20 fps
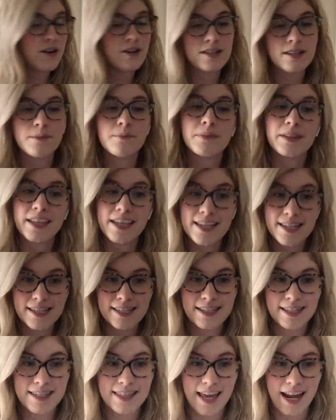are some
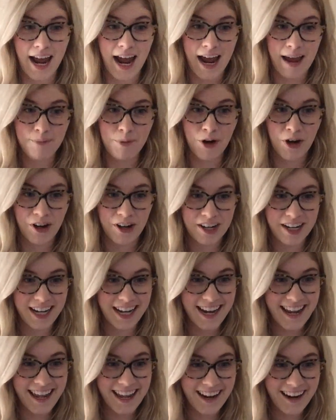lists that I'm on
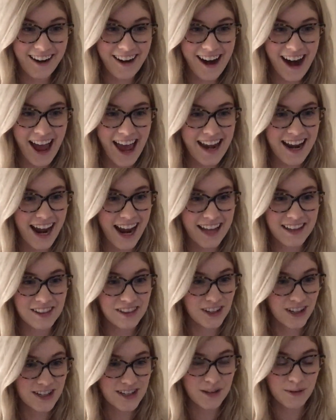in here, and I
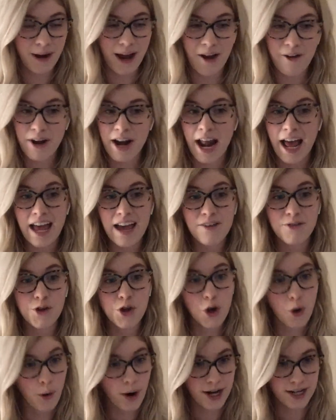looked around and I have
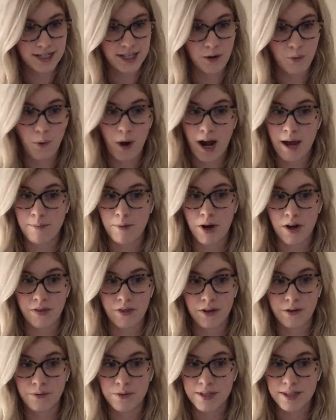no idea why I'm
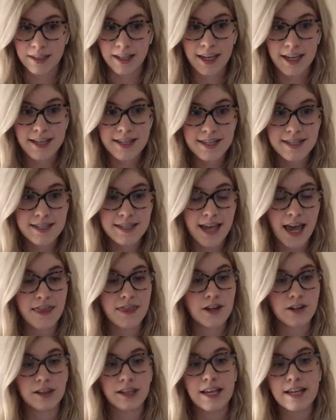on those lists.
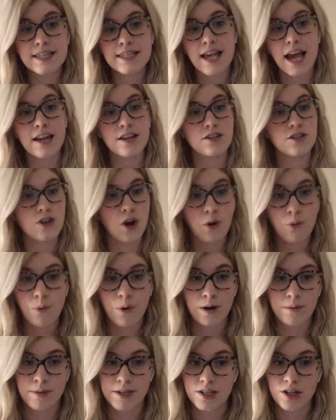And they're lists I don't
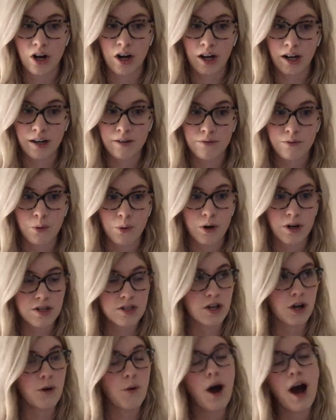want to be targeted for.
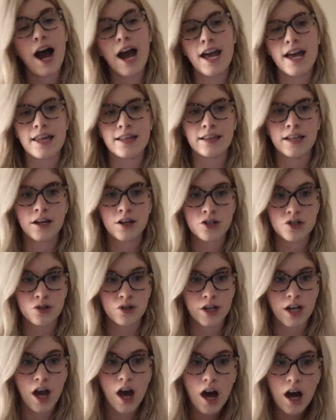So high-end
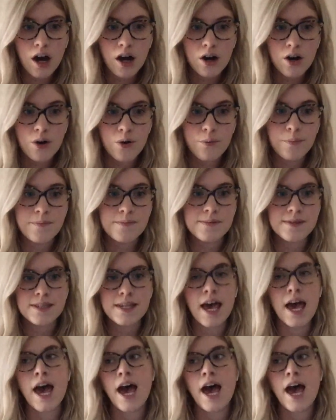luxury homes,